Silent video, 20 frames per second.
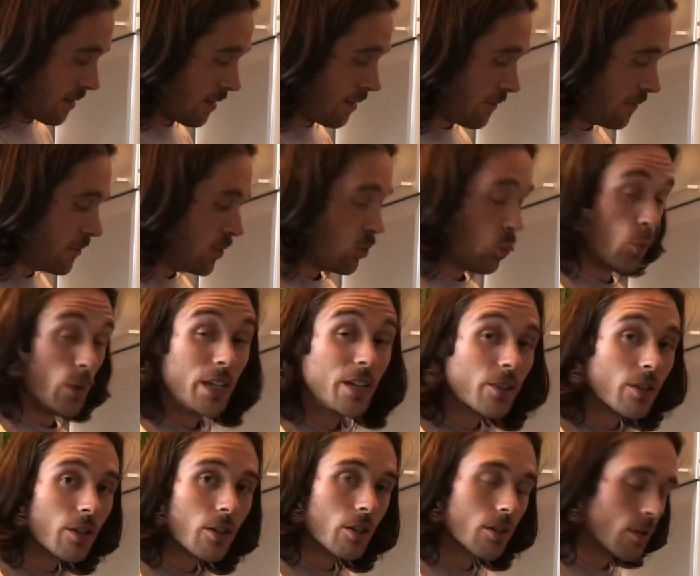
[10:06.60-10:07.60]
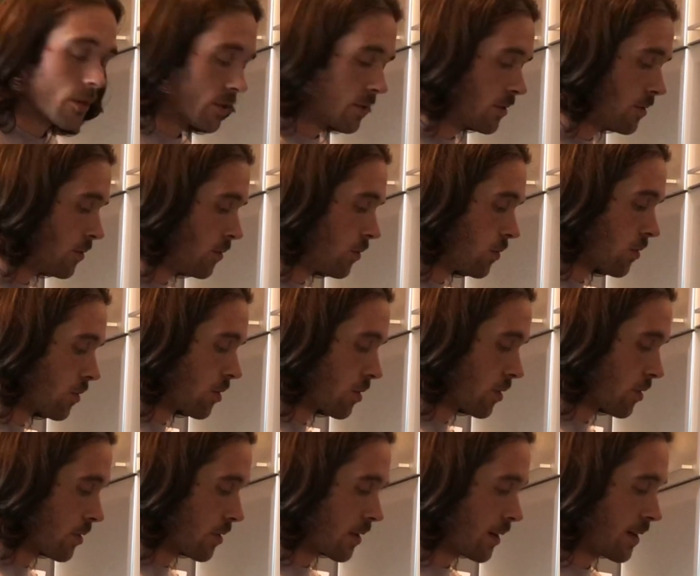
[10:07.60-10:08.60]
feel weaker,
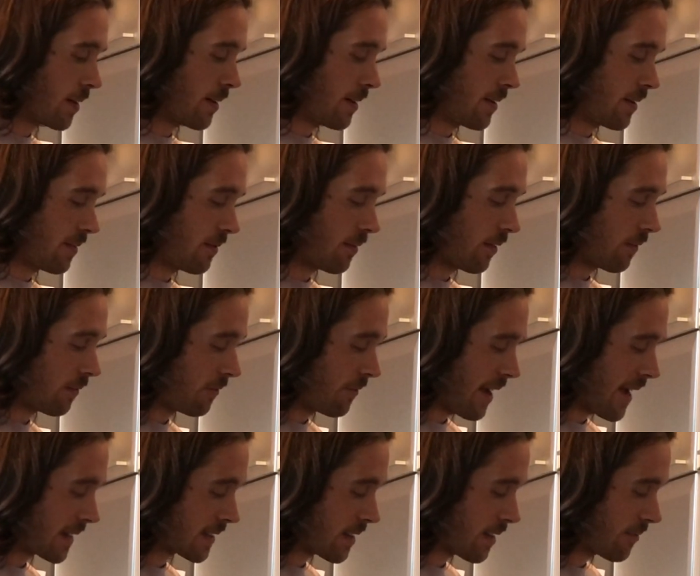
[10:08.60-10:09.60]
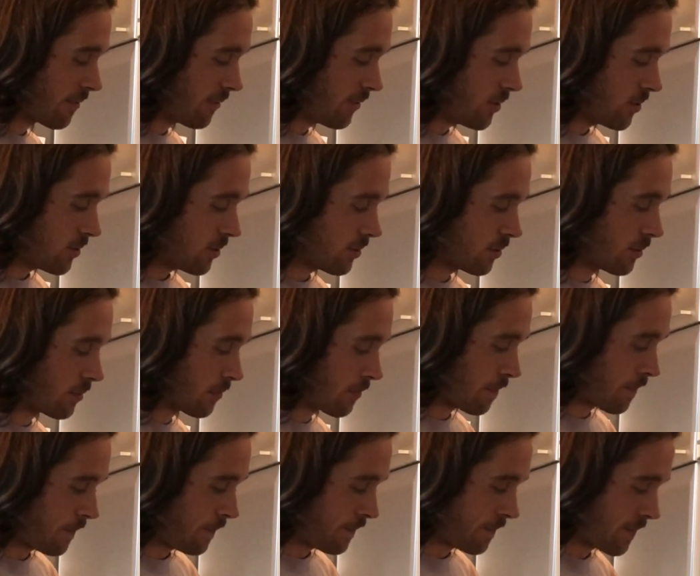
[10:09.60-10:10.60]
or in fact, I feel
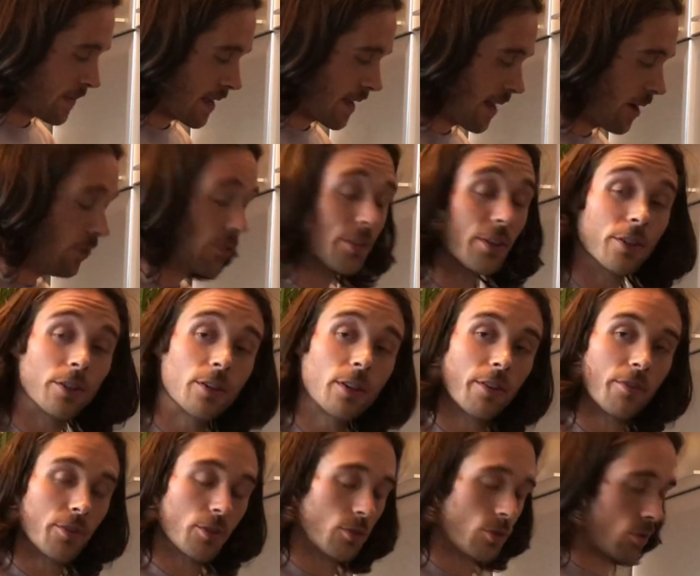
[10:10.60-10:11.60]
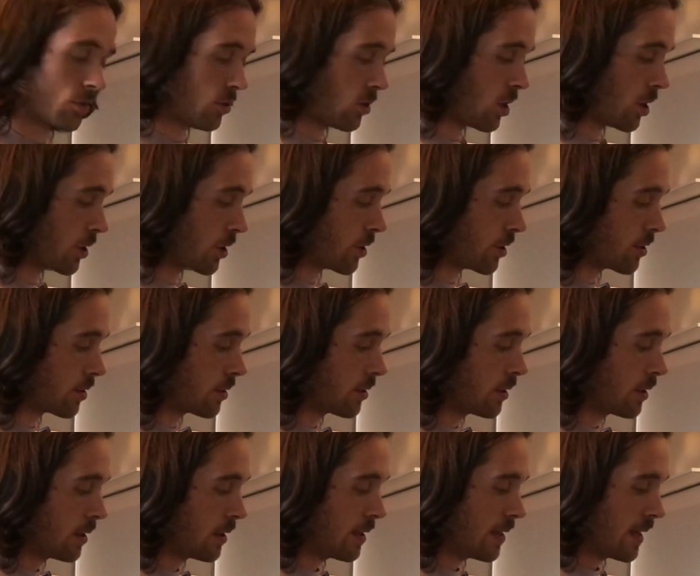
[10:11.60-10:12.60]
healthier. I feel stronger
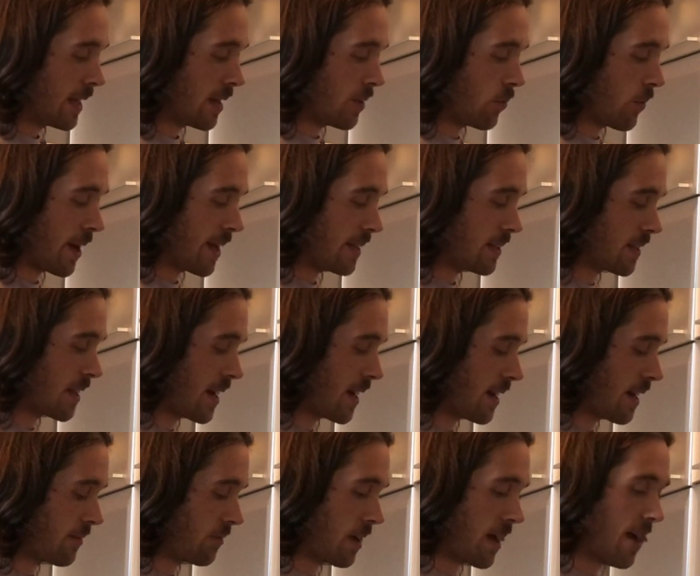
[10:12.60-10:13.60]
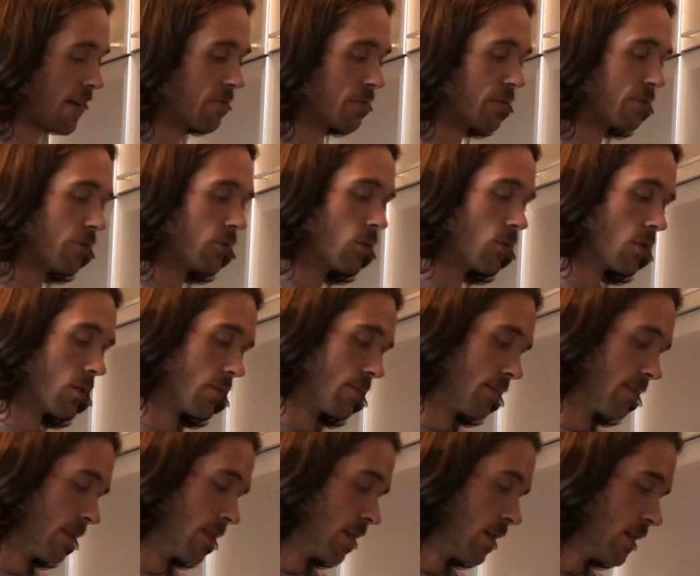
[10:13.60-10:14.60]
in ways that I never have before.
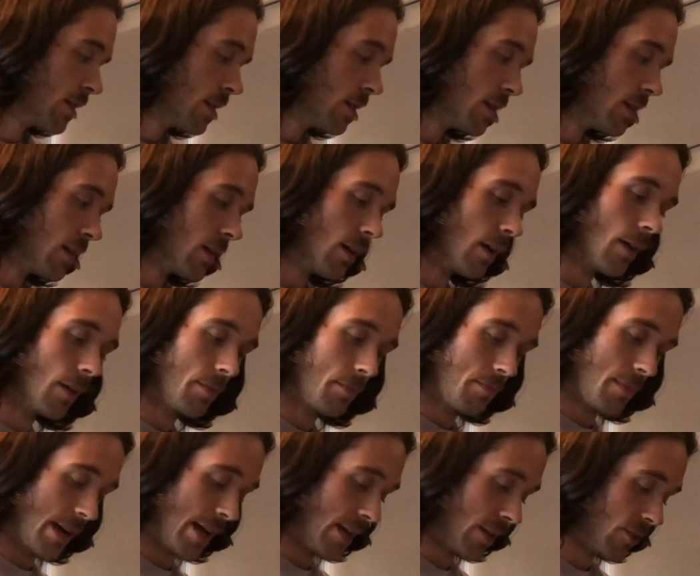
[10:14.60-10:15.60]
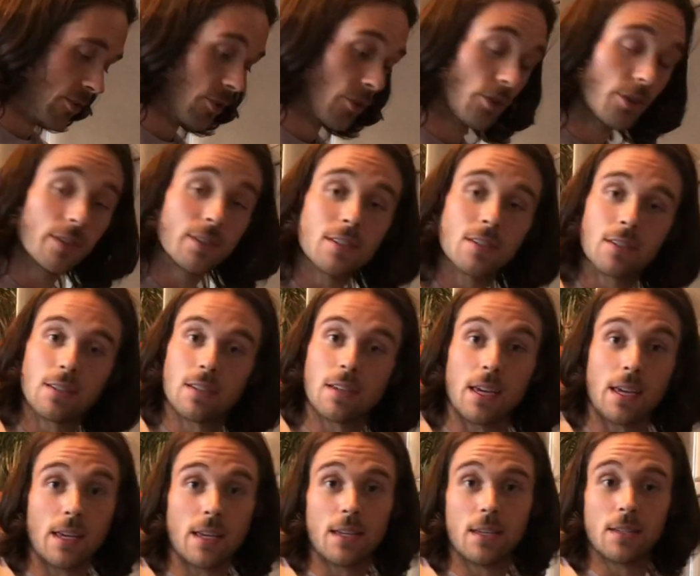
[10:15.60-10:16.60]
My endurance
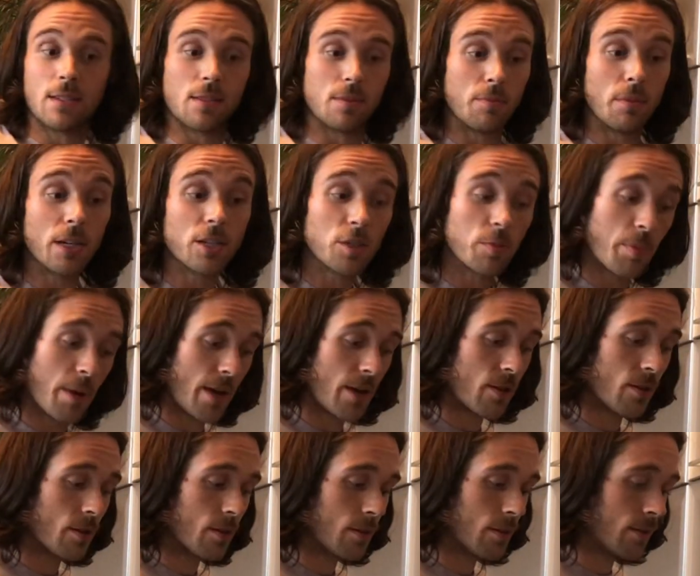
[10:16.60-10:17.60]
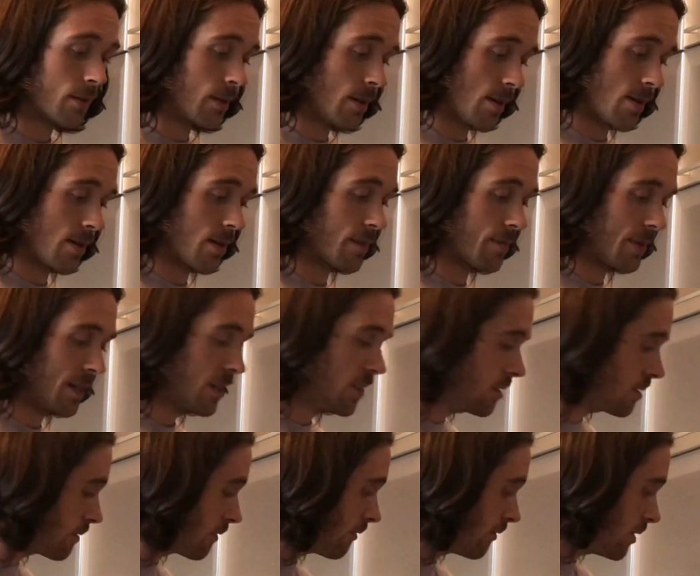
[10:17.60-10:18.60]
is much better. I just
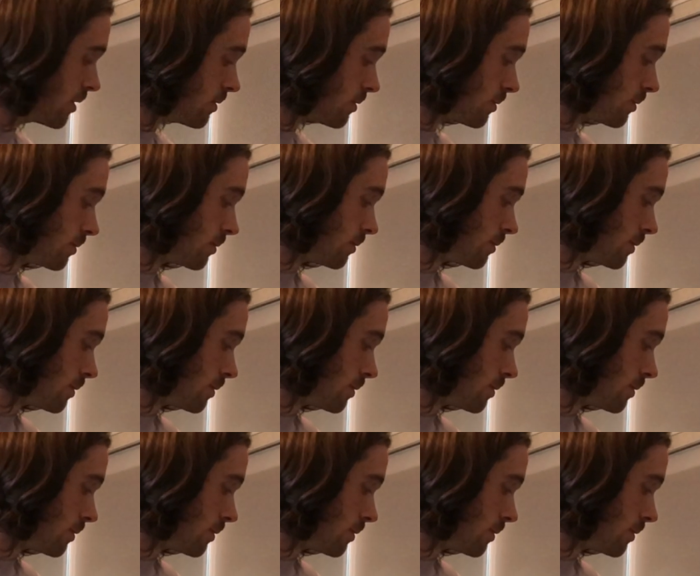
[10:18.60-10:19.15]
feel,